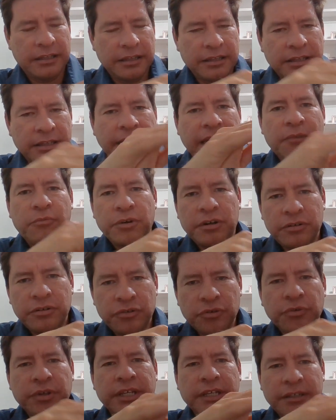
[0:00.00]
they were
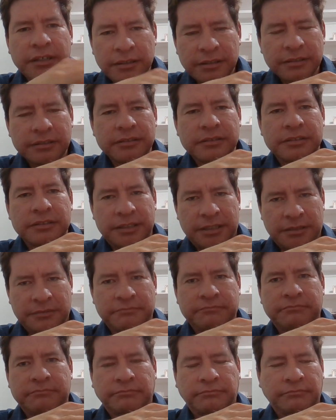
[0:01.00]
doing
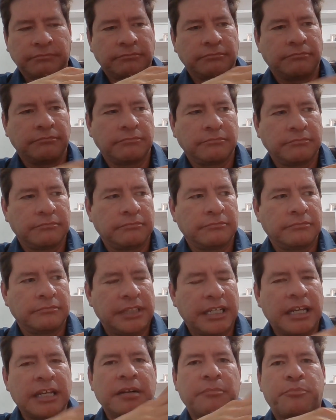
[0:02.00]
some
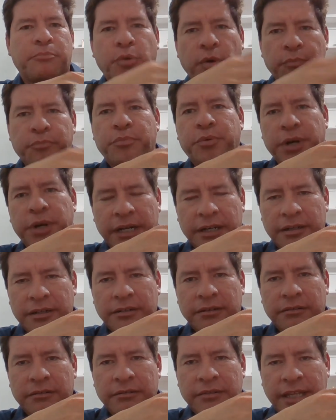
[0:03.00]
inappropriate
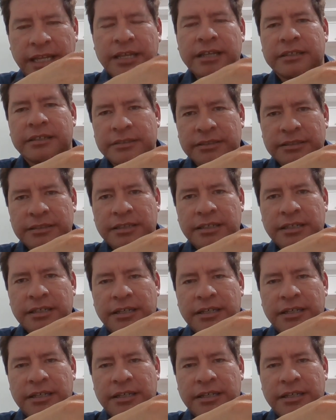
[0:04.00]
things.